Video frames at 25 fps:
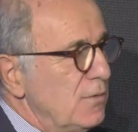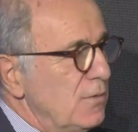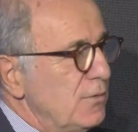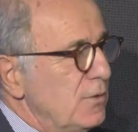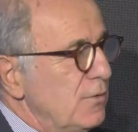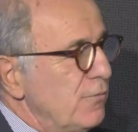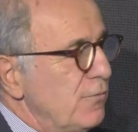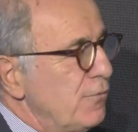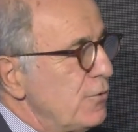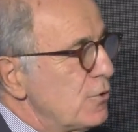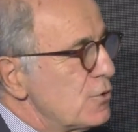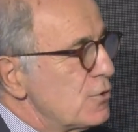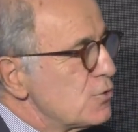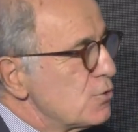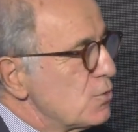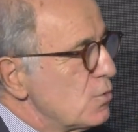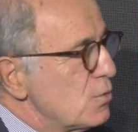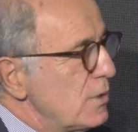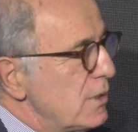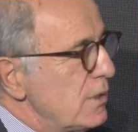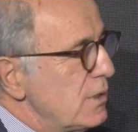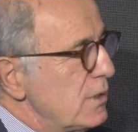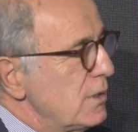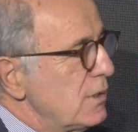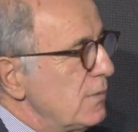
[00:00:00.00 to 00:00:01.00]
The first
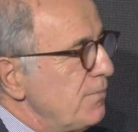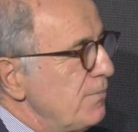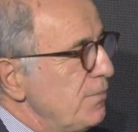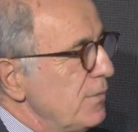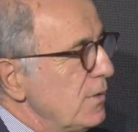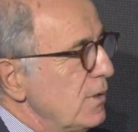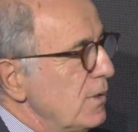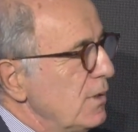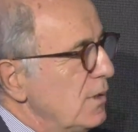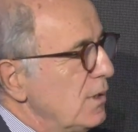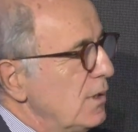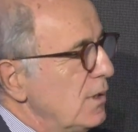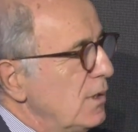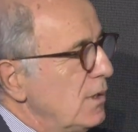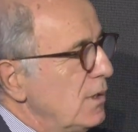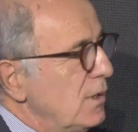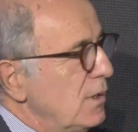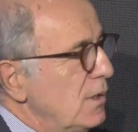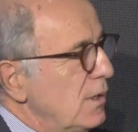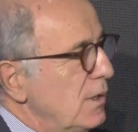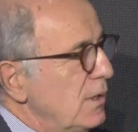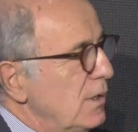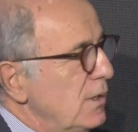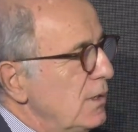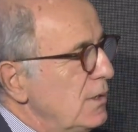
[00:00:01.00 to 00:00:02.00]
one
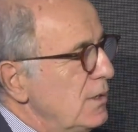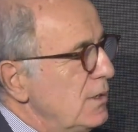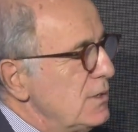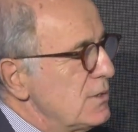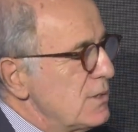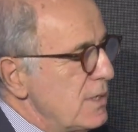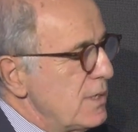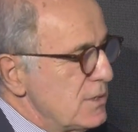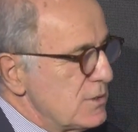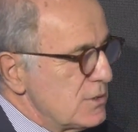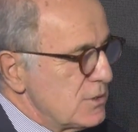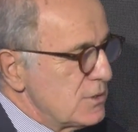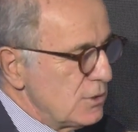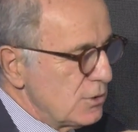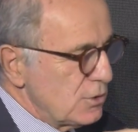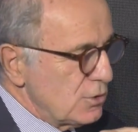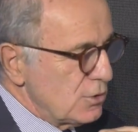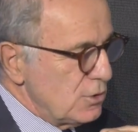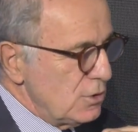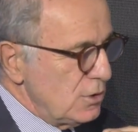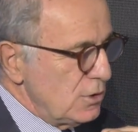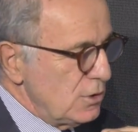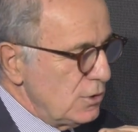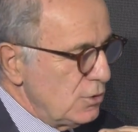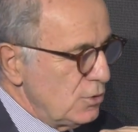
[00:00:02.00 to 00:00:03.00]
has
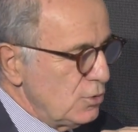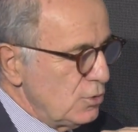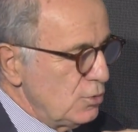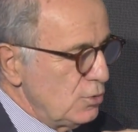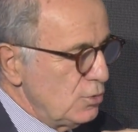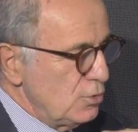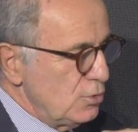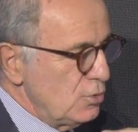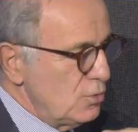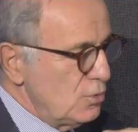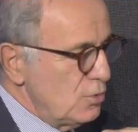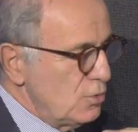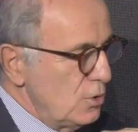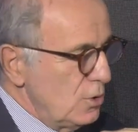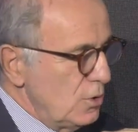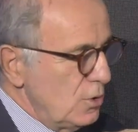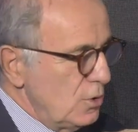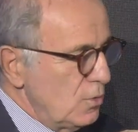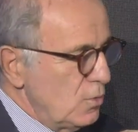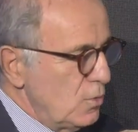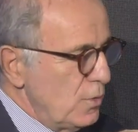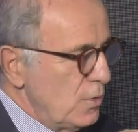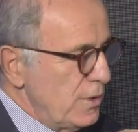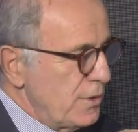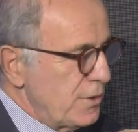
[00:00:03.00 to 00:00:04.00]
certainly to do
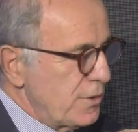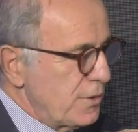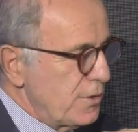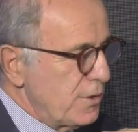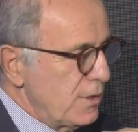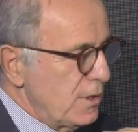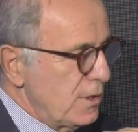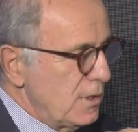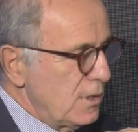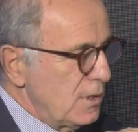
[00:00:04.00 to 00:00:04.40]
with